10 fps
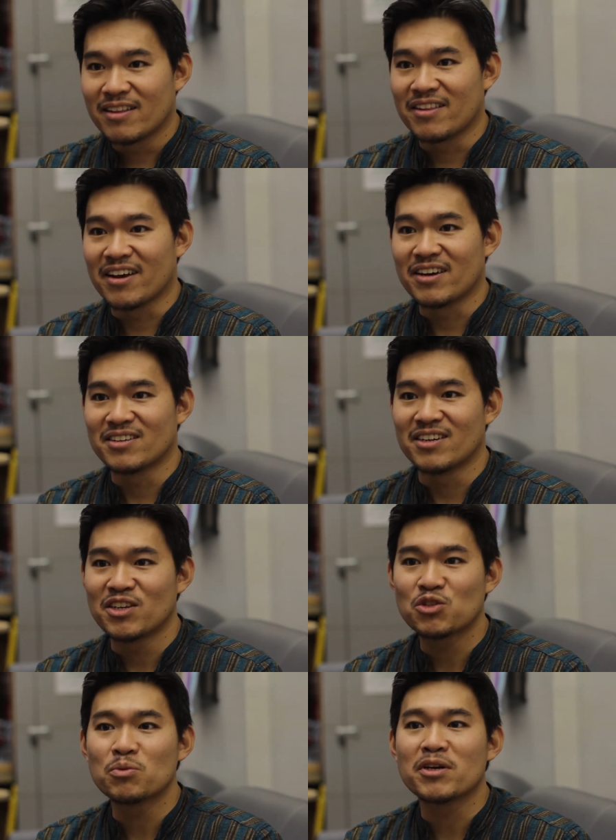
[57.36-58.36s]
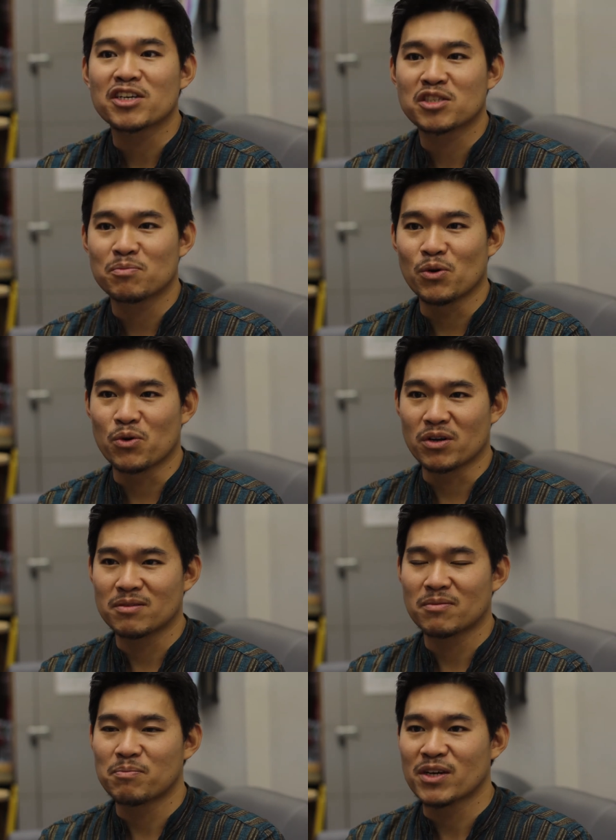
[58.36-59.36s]
that needed to be explored
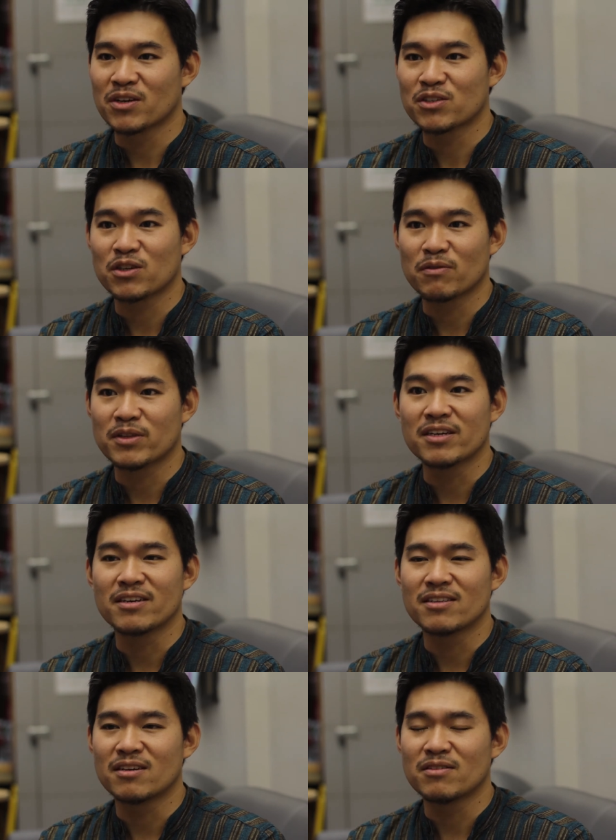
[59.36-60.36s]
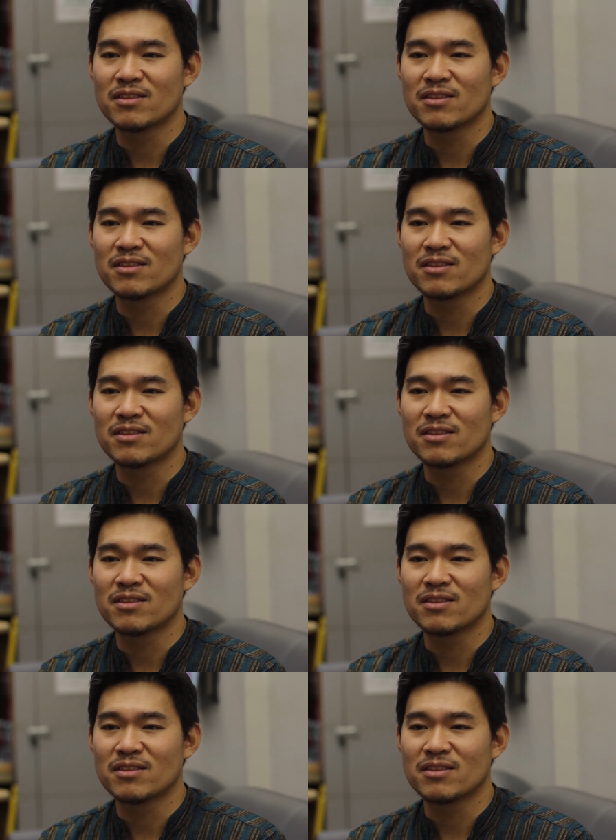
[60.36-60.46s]
because of the, the